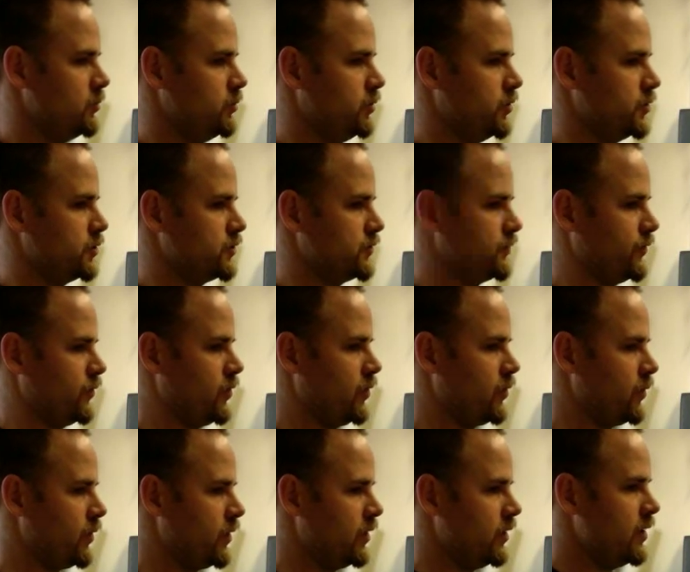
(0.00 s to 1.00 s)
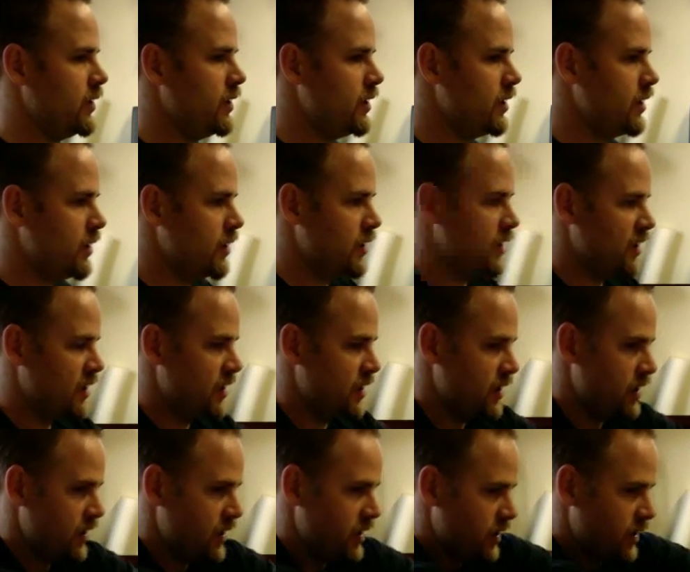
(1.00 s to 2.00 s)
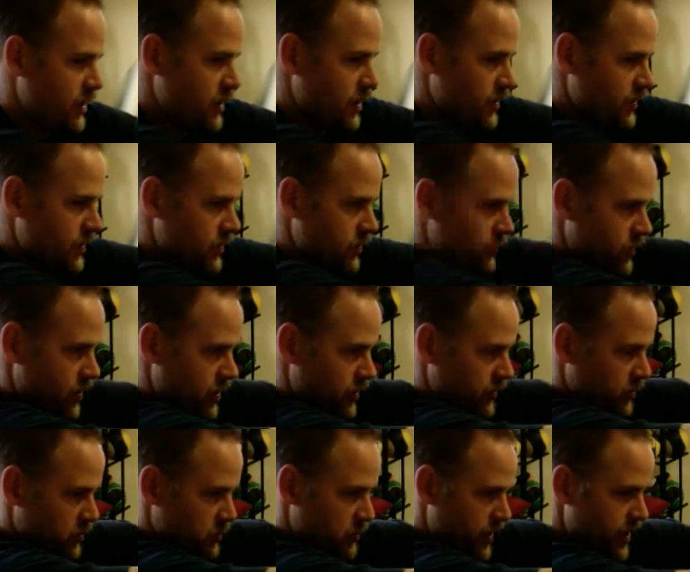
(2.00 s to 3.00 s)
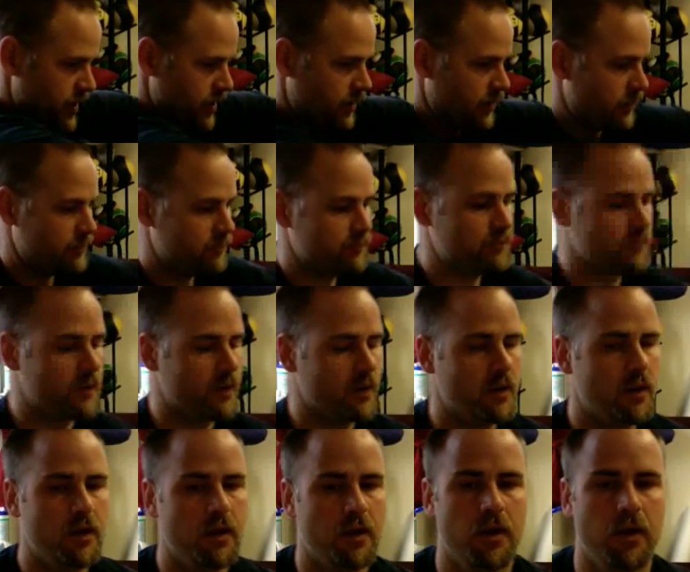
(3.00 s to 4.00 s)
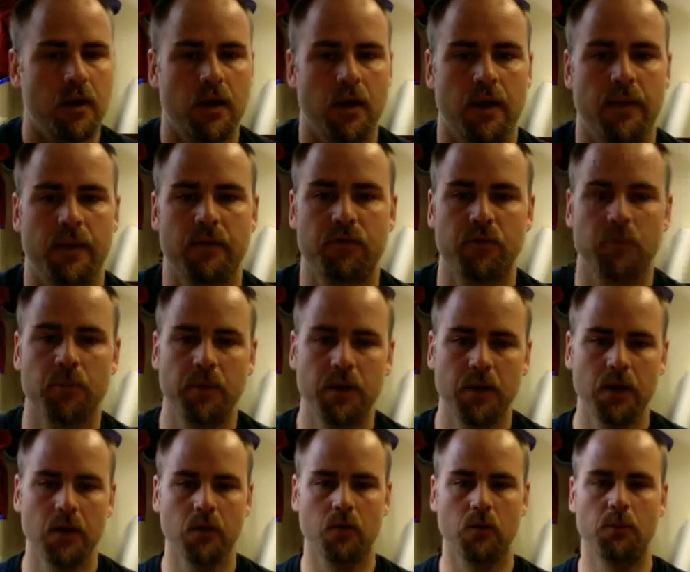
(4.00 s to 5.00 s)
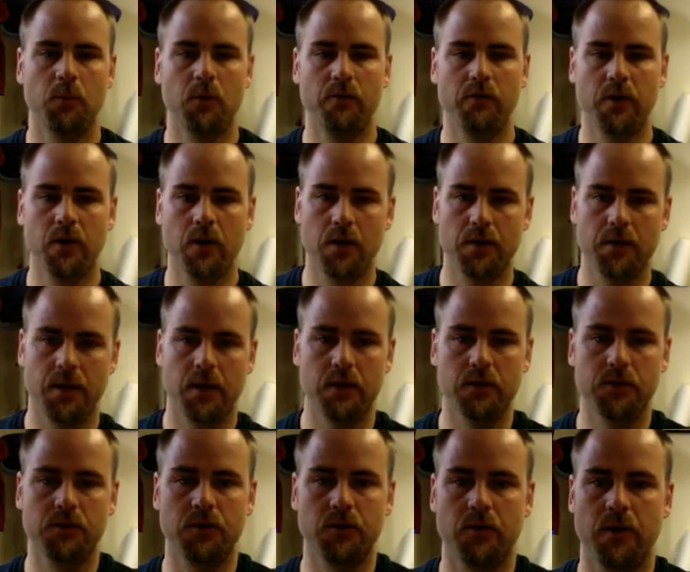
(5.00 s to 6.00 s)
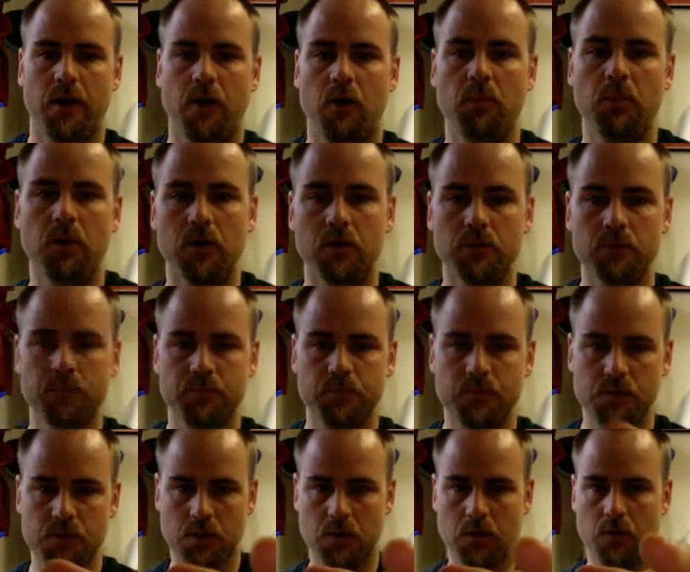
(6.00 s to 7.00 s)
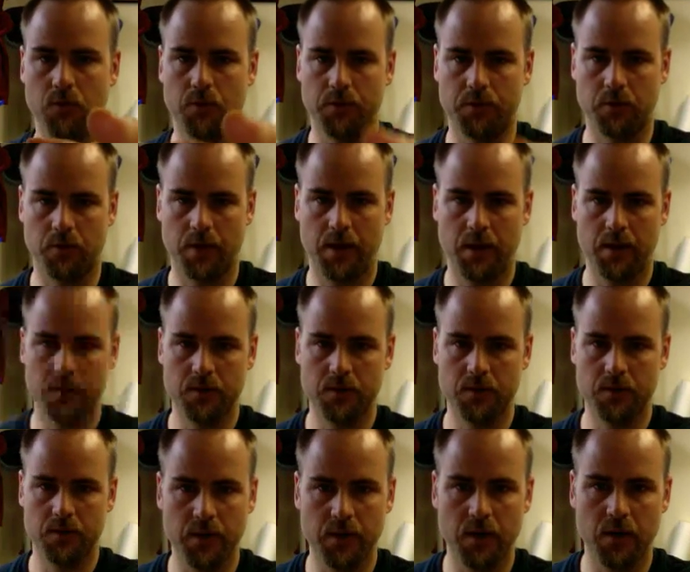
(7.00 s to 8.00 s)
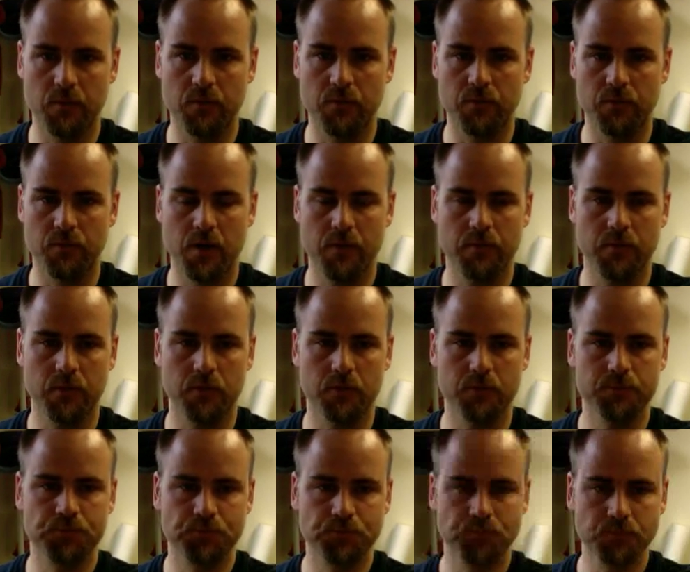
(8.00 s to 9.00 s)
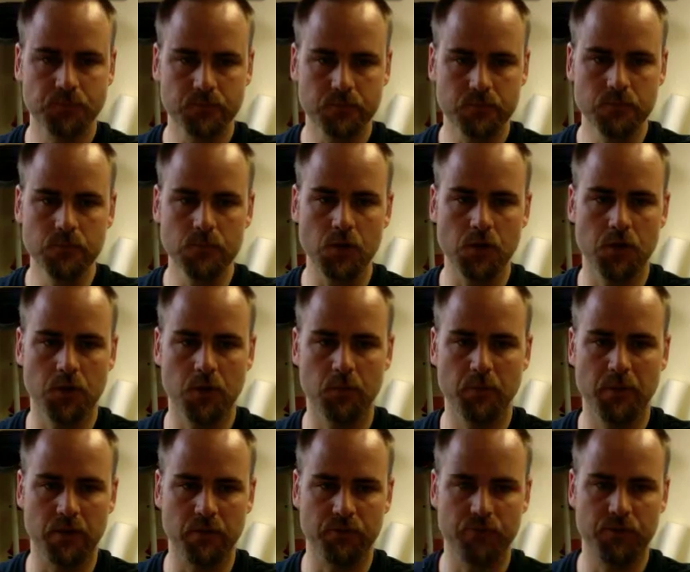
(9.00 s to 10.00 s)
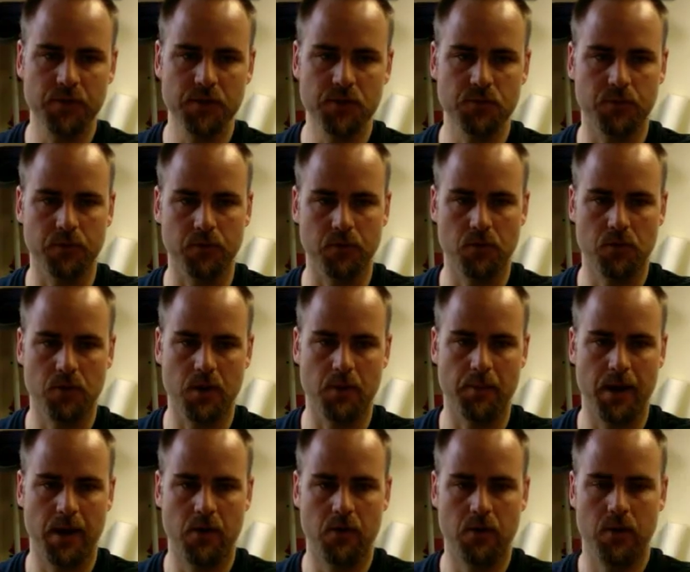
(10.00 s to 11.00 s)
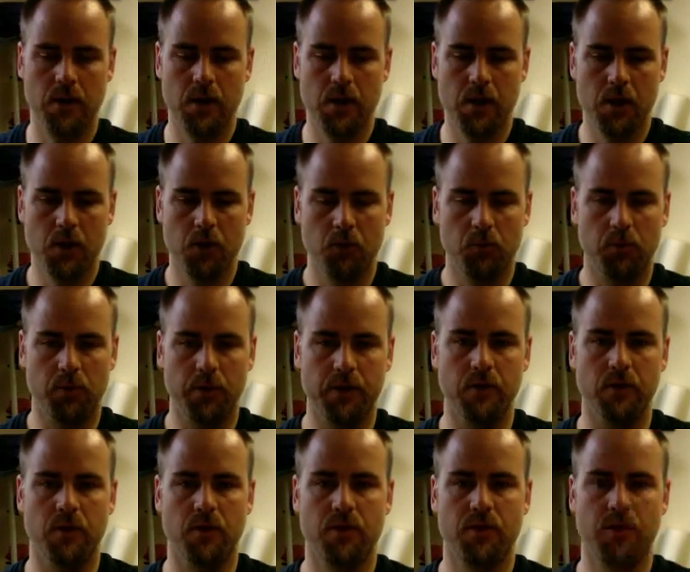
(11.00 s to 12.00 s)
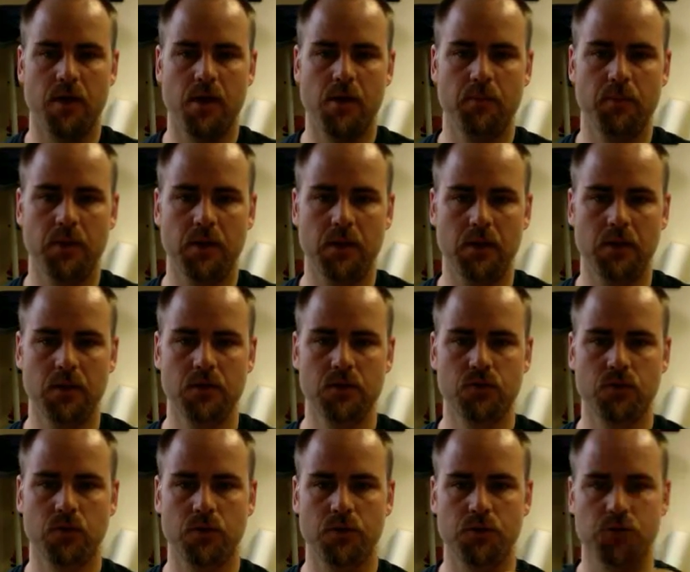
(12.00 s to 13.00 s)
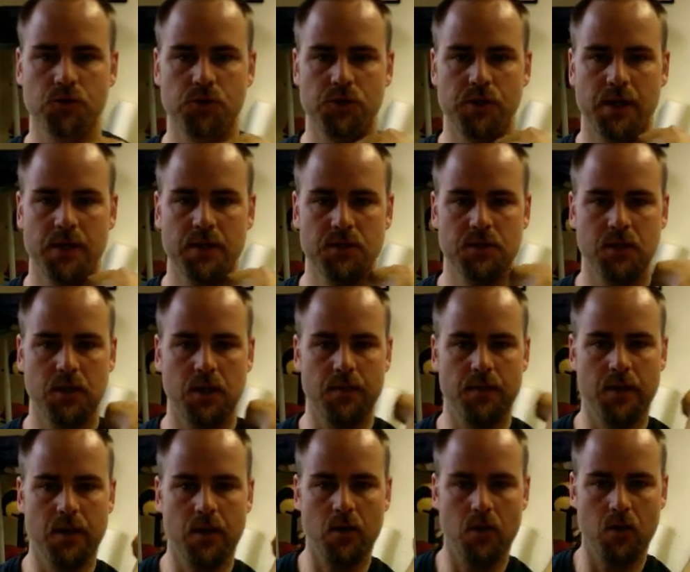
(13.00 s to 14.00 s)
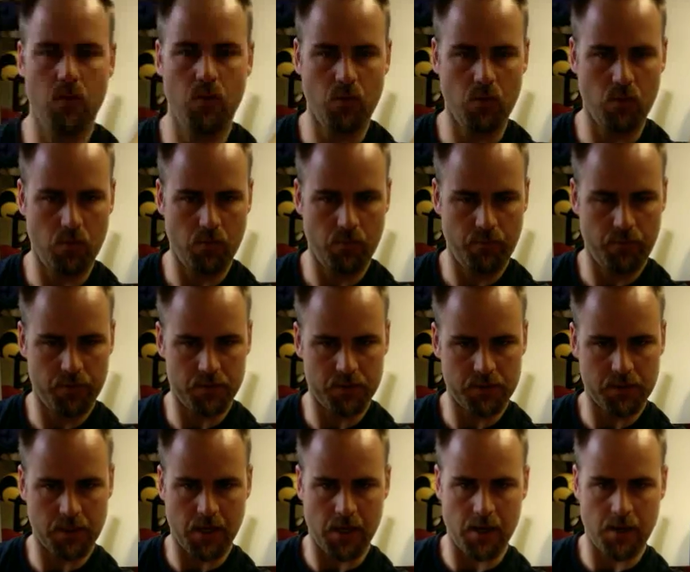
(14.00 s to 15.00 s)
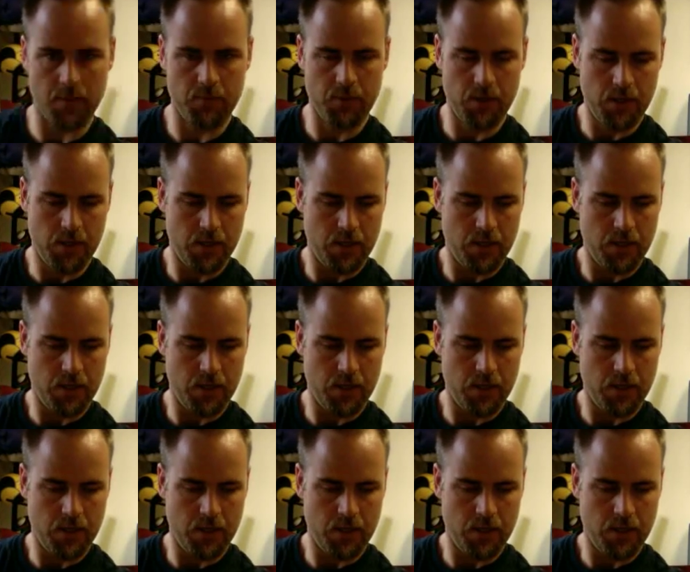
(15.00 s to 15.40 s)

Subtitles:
push forward, and then round your back. And then from here, we're moving on down to your elbow. So with your hand straight out in front of you, you can make a fist with your thumb out, bring your thumb in towards your chest, and then over the top.